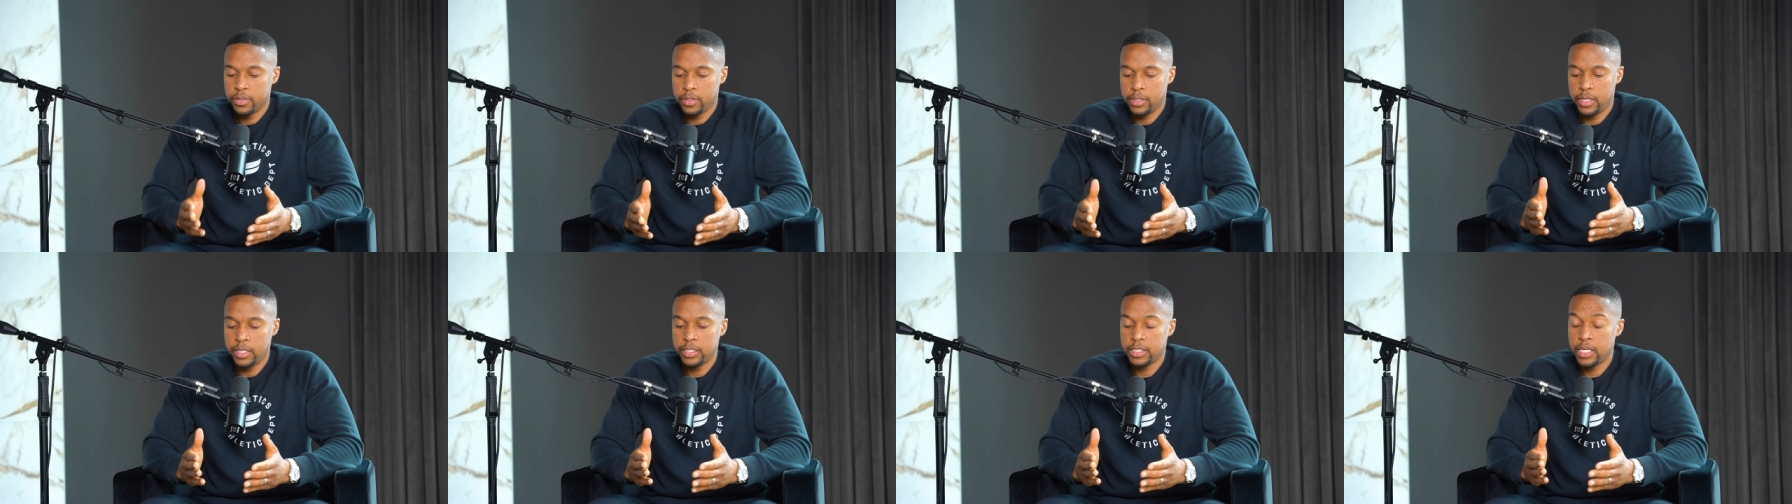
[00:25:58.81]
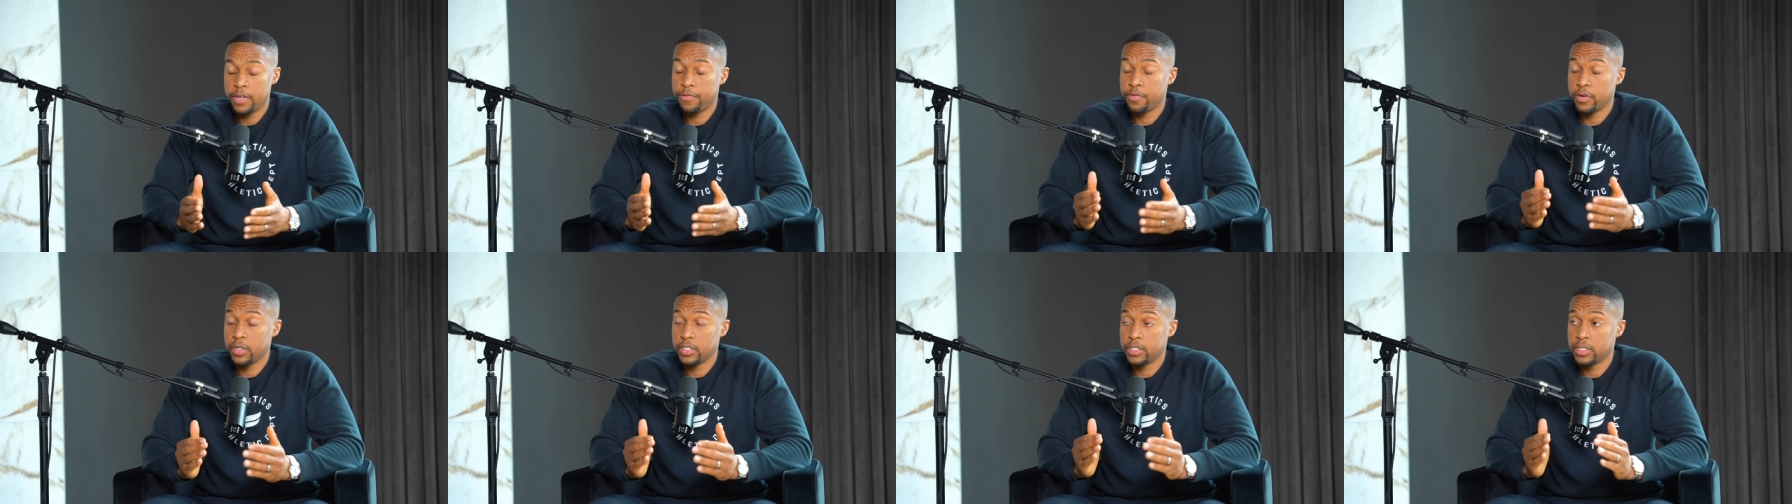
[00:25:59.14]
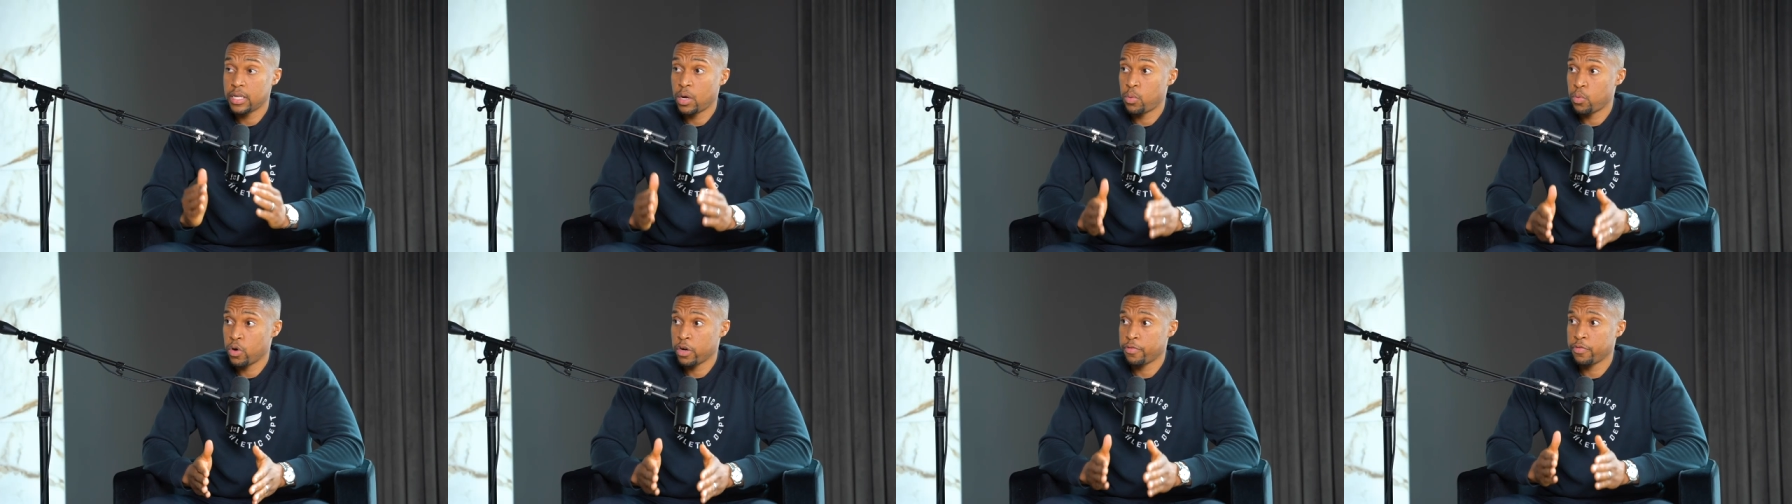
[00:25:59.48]
let's say, for instance,
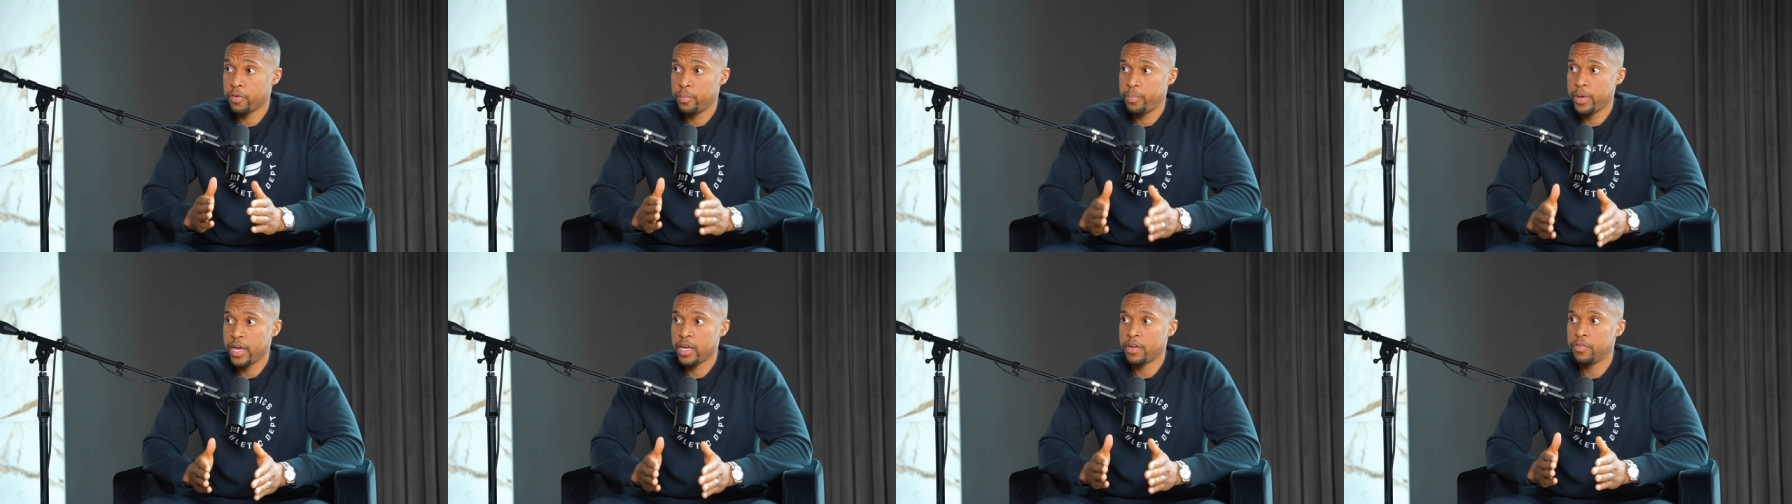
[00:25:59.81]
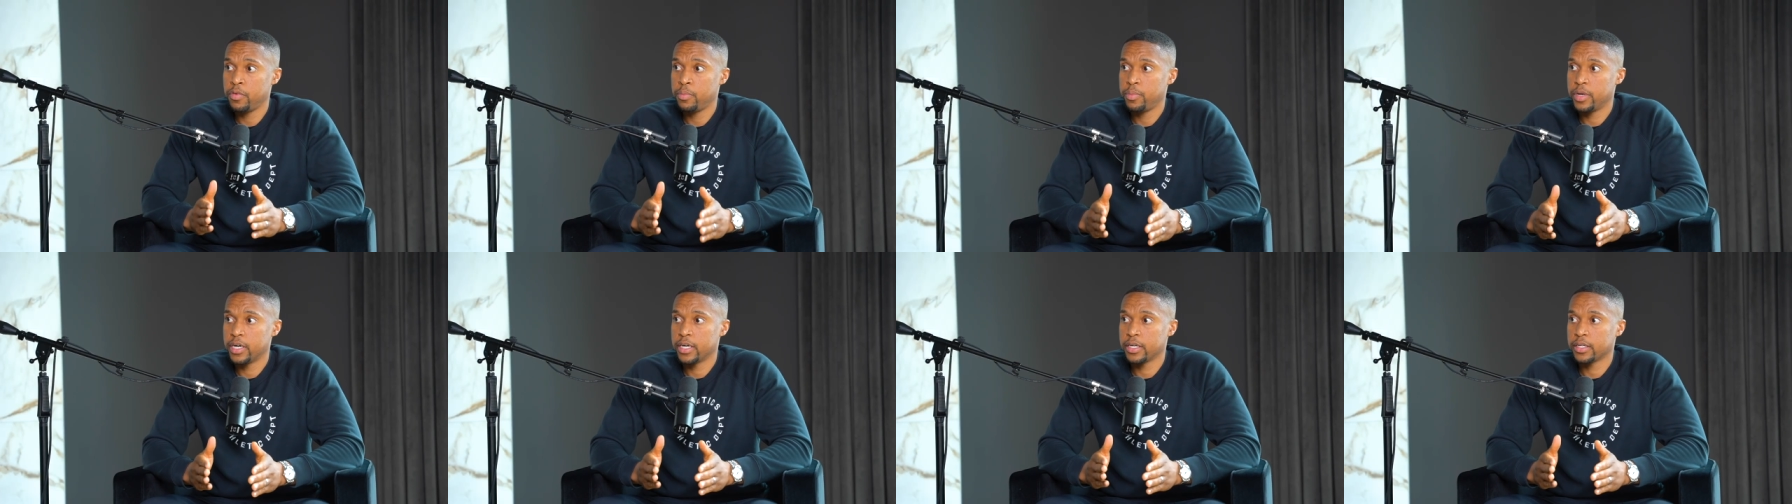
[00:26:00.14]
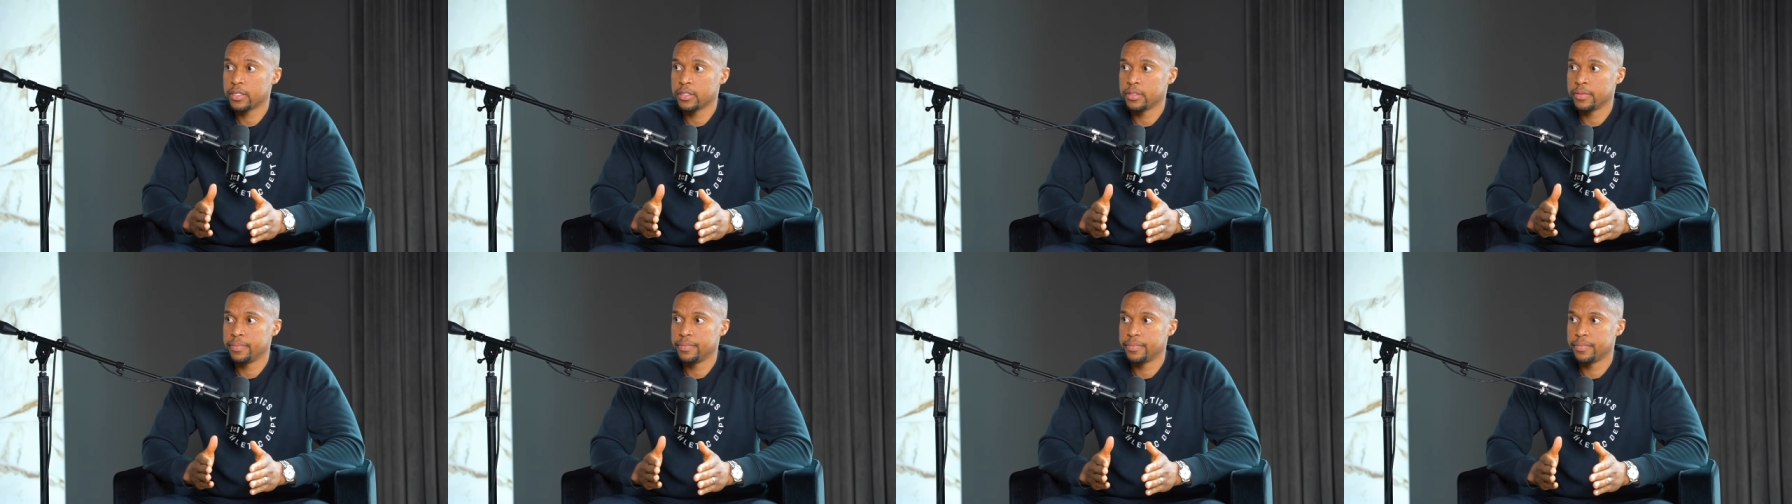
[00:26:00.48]
I work for Bank of
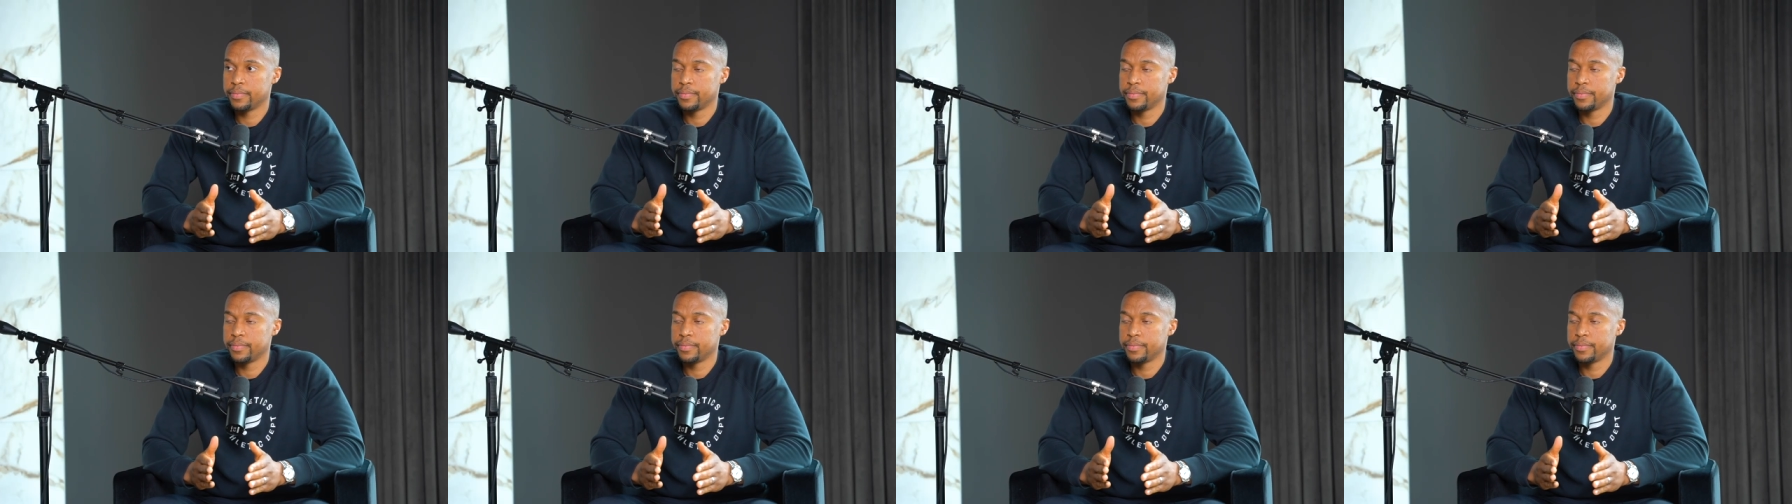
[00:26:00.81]
America.